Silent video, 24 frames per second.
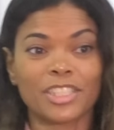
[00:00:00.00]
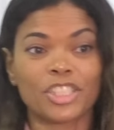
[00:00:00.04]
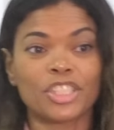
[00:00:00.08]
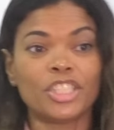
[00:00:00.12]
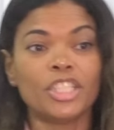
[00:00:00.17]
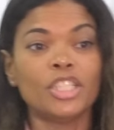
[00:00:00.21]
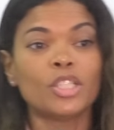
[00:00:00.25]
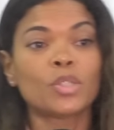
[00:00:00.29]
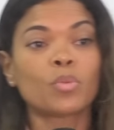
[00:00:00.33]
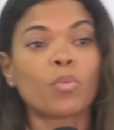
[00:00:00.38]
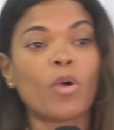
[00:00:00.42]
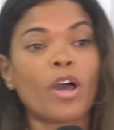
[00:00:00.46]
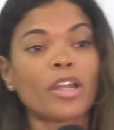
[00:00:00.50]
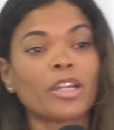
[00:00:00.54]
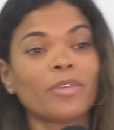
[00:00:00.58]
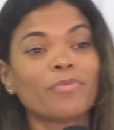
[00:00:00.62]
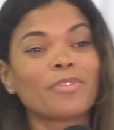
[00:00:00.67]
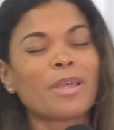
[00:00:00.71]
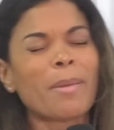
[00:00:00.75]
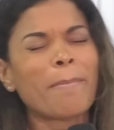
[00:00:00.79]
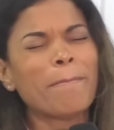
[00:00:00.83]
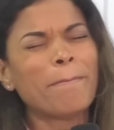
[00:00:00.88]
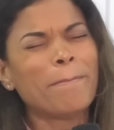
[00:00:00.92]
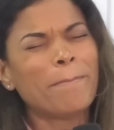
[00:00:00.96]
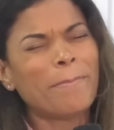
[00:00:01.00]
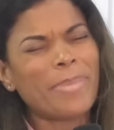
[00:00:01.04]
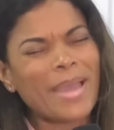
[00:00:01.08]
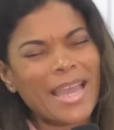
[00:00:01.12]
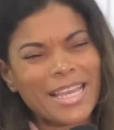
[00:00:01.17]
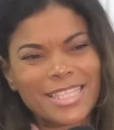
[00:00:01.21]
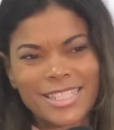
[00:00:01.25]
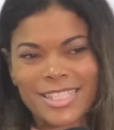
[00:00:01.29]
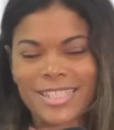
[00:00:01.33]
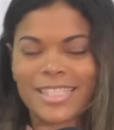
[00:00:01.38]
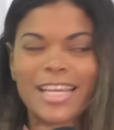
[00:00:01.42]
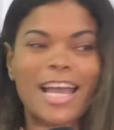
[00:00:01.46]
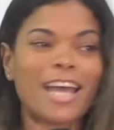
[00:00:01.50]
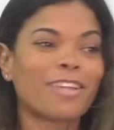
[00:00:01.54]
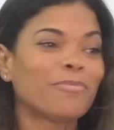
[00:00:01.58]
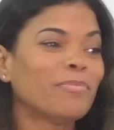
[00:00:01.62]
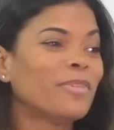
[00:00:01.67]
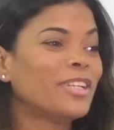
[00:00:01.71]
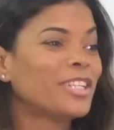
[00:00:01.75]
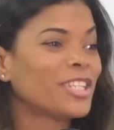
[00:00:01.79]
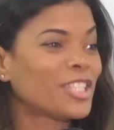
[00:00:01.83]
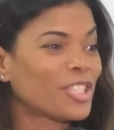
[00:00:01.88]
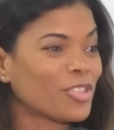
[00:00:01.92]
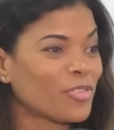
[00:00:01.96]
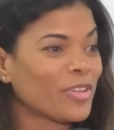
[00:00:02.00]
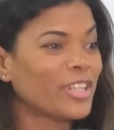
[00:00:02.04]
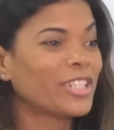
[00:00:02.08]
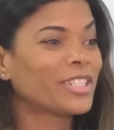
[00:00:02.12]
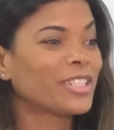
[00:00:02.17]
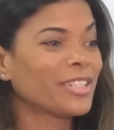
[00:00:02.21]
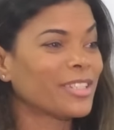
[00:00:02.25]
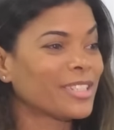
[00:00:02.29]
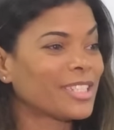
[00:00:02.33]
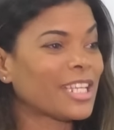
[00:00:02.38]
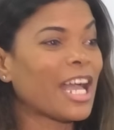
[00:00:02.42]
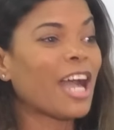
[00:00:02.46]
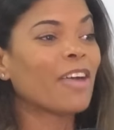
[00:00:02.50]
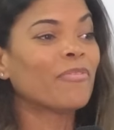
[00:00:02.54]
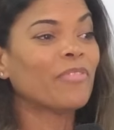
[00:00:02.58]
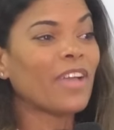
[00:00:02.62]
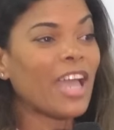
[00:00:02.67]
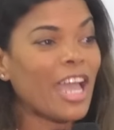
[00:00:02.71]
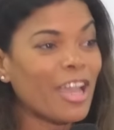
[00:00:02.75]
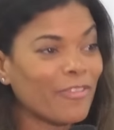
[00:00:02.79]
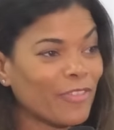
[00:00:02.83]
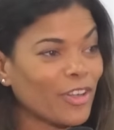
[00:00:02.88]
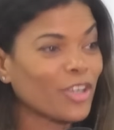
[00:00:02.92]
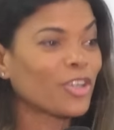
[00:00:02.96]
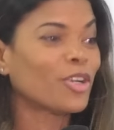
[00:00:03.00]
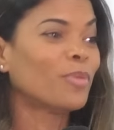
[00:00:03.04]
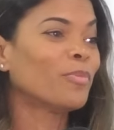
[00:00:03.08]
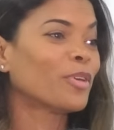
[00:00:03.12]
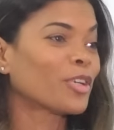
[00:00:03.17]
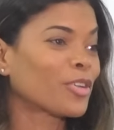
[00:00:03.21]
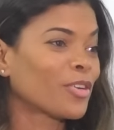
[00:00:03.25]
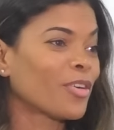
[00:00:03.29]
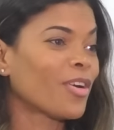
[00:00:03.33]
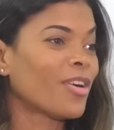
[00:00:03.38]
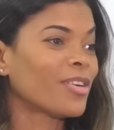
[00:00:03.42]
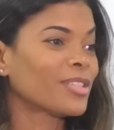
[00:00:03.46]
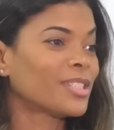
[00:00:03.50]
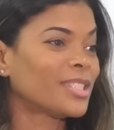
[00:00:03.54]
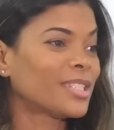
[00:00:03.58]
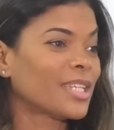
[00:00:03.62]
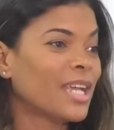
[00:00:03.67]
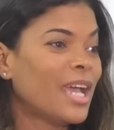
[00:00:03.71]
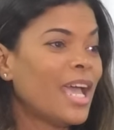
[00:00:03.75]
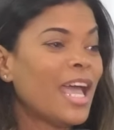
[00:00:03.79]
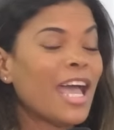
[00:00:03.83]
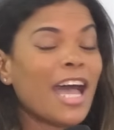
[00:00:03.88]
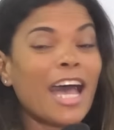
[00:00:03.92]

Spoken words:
She's one of the best administrators I've ever come across.